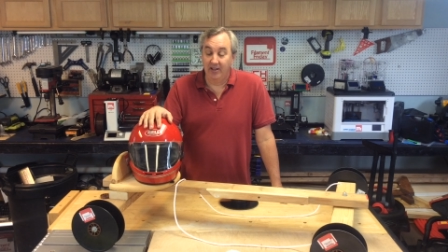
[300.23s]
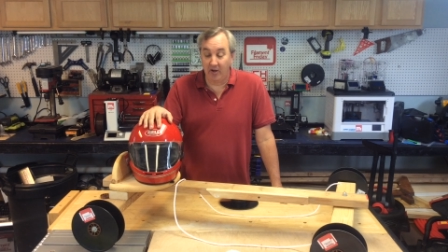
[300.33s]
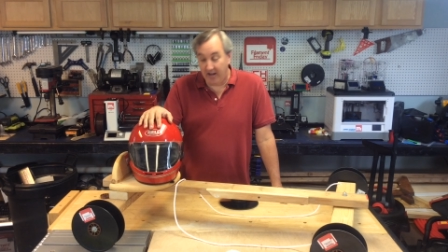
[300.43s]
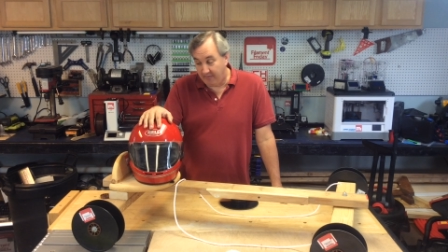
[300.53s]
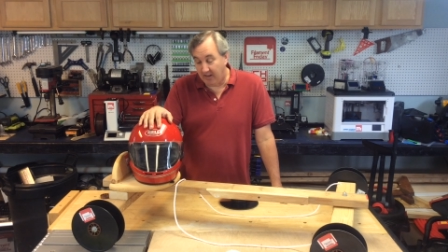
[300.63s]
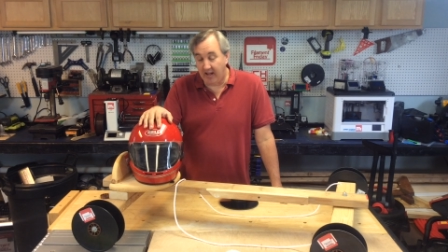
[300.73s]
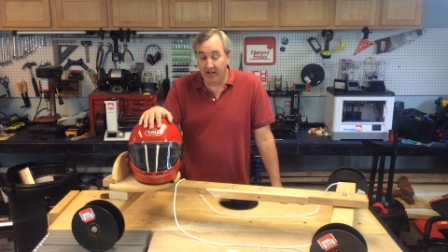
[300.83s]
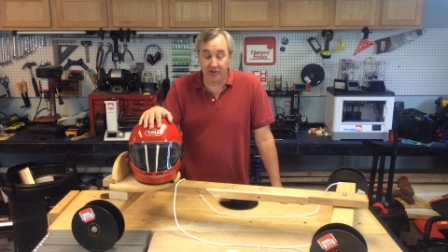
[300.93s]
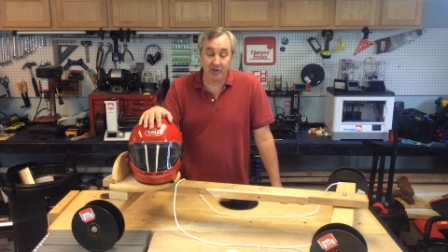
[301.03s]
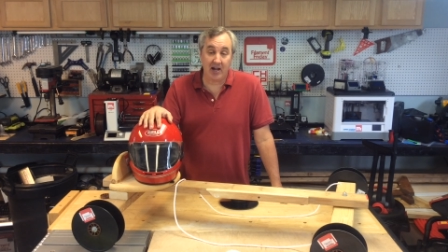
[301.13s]
Now I have a lot
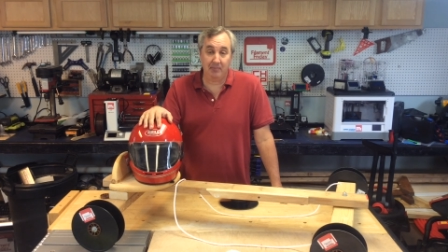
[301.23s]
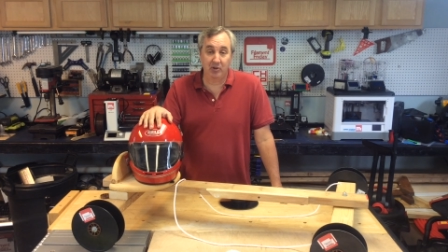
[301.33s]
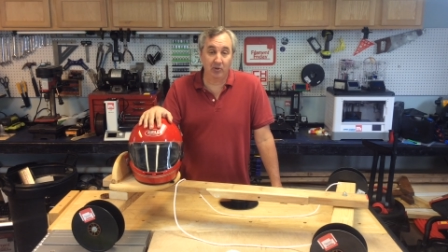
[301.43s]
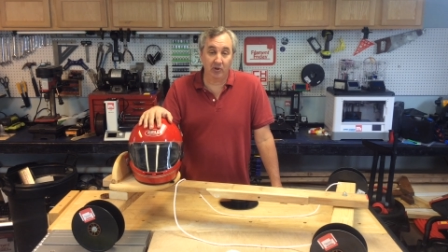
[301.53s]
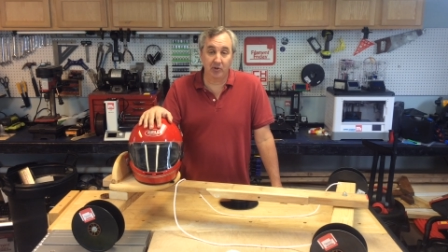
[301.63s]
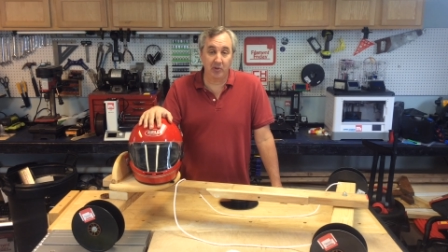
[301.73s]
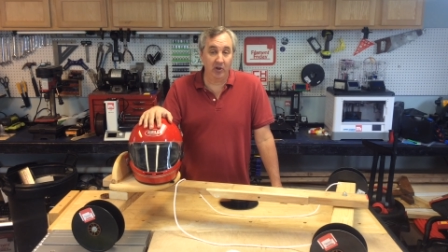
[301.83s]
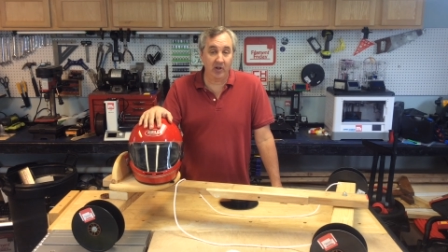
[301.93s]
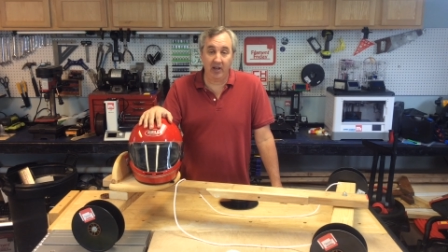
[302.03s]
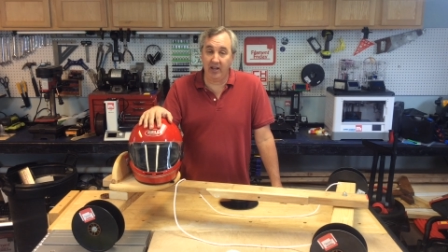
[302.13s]
of the shop tools, but
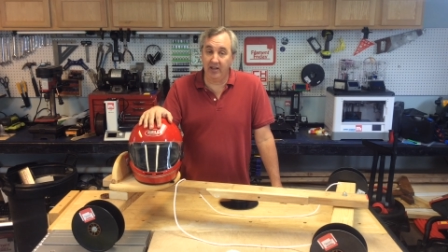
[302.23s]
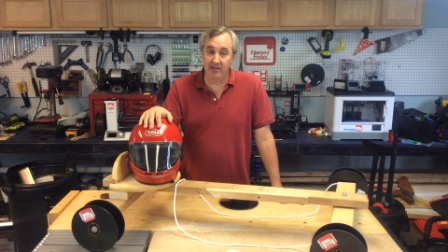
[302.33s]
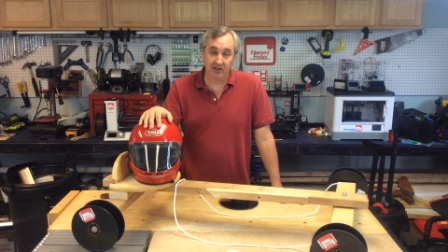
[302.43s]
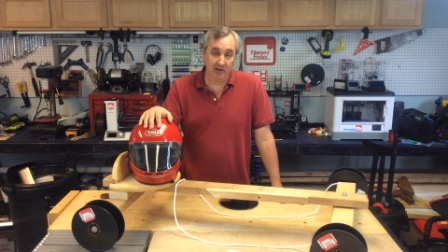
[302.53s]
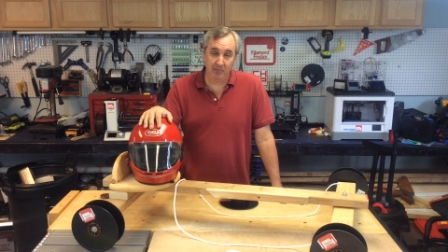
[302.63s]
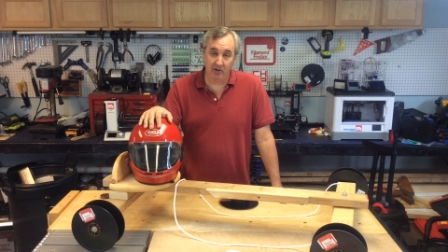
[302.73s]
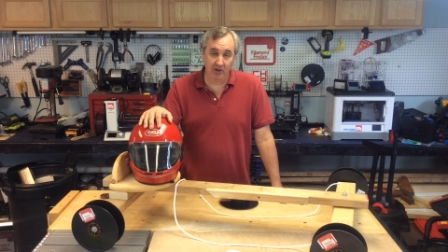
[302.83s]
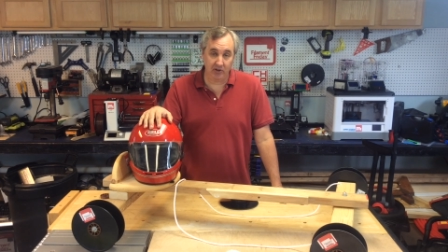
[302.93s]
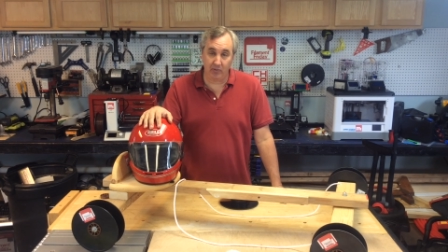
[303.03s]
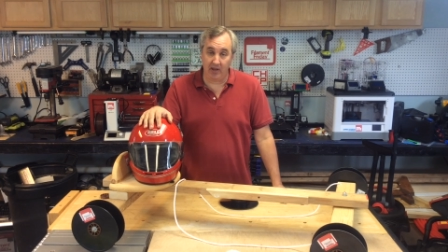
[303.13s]
you could easily build
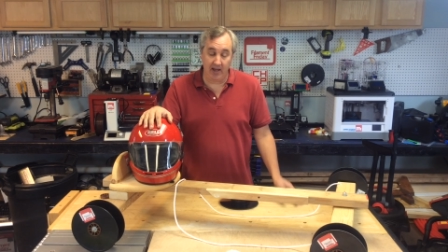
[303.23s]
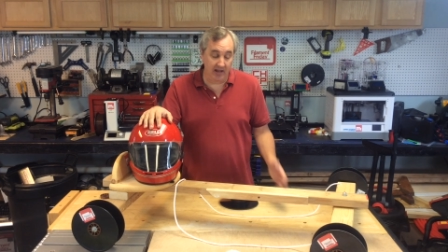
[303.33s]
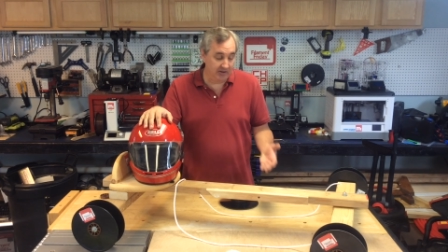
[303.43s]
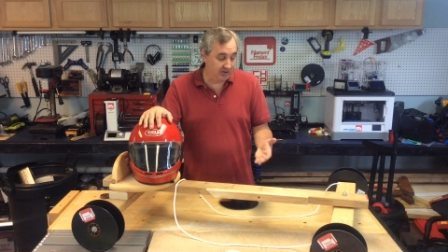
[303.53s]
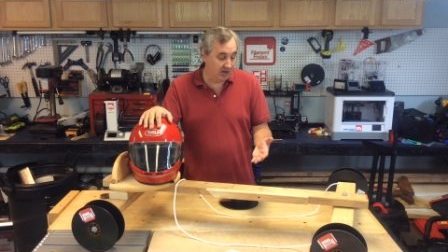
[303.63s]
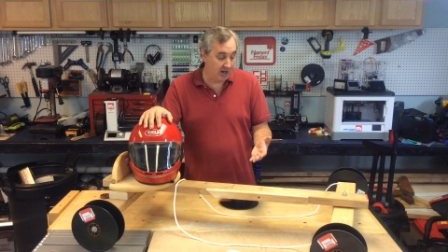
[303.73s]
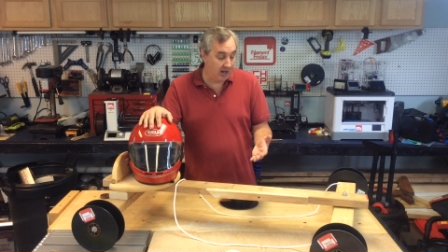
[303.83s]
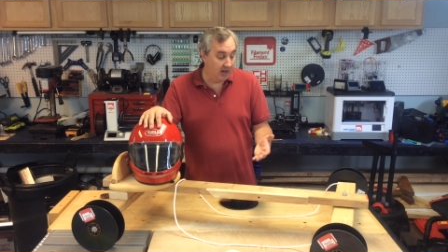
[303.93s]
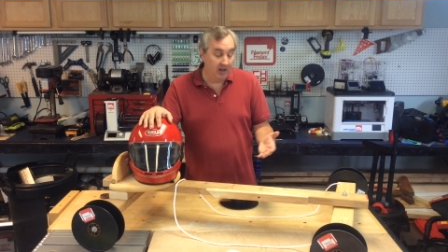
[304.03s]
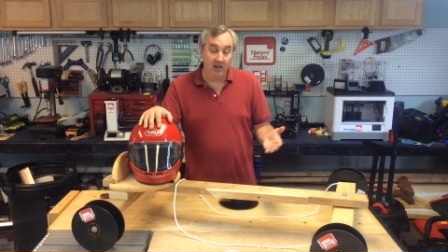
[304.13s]
this with a
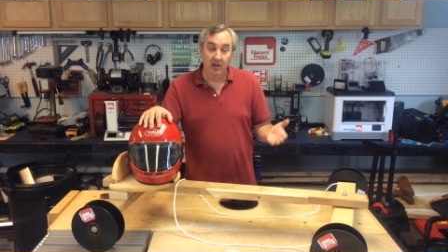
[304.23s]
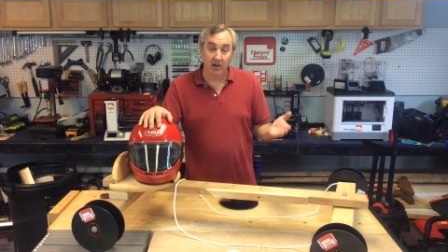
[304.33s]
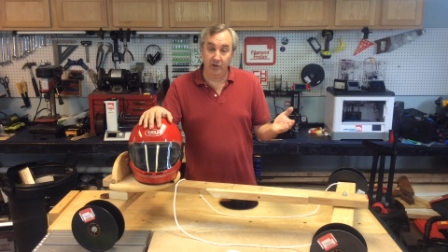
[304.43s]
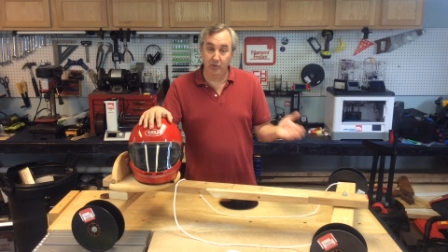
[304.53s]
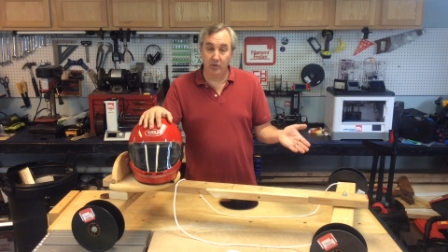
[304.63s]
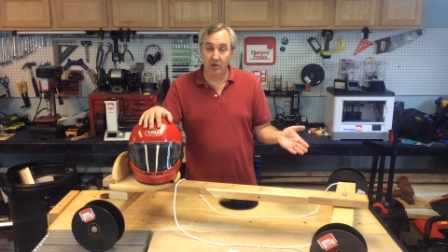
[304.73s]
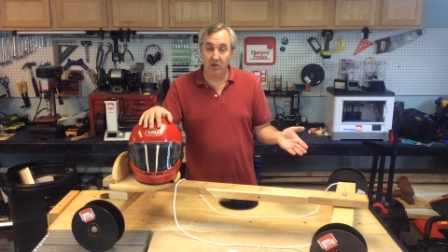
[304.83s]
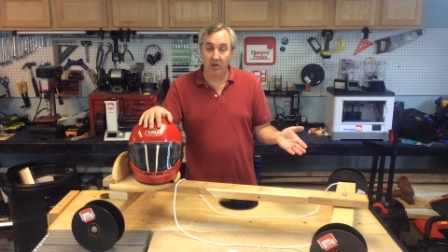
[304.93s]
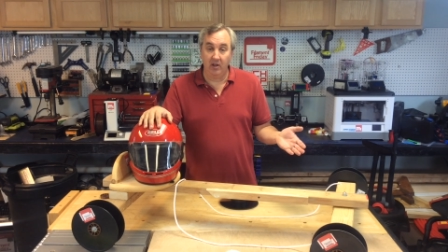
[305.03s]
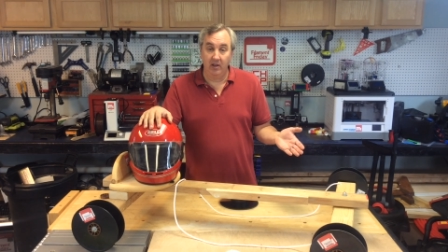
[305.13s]
handsaw, a
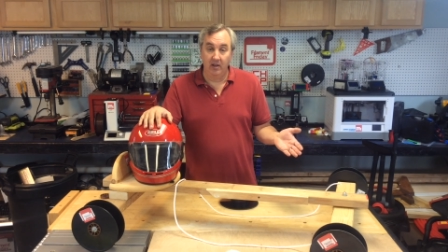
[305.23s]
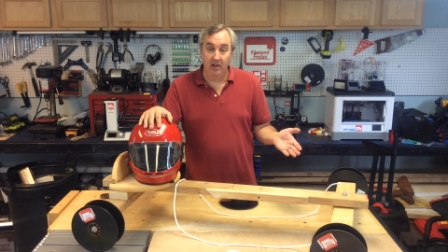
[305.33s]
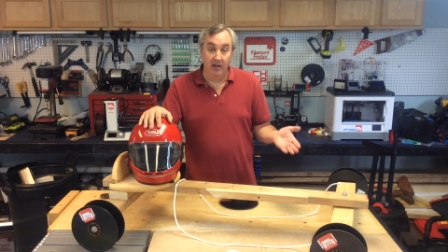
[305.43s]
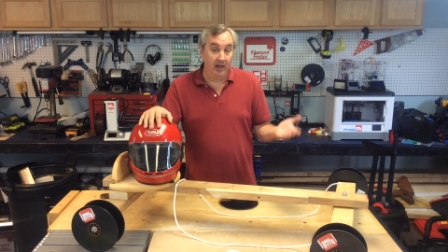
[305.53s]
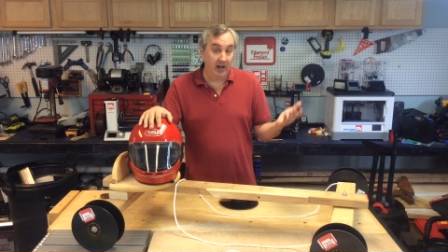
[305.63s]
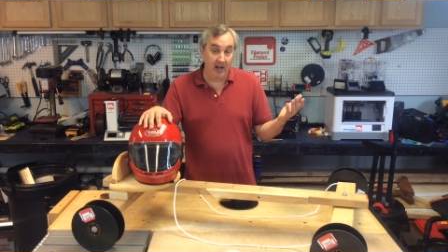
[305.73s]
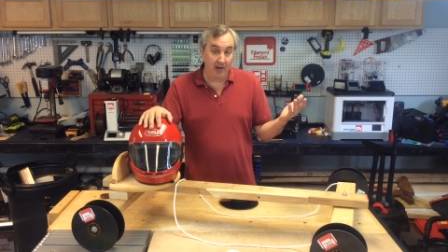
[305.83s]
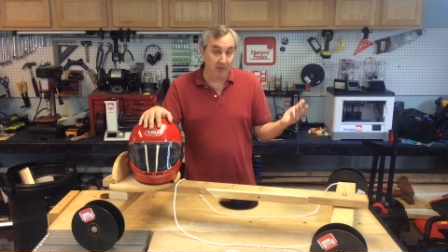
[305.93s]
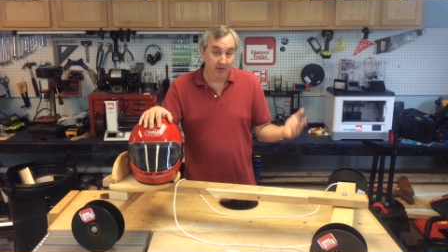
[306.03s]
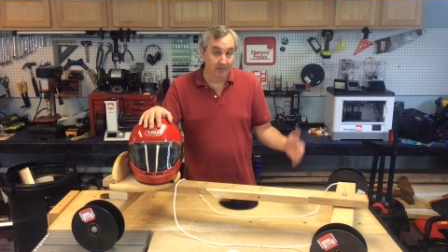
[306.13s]
drill, and a
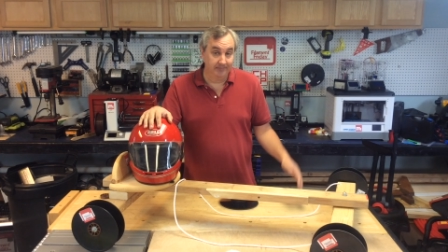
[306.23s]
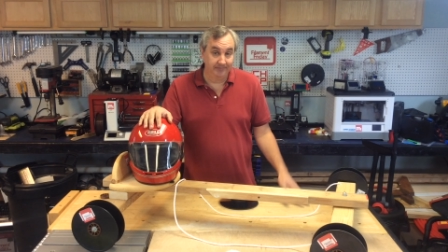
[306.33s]
hammer.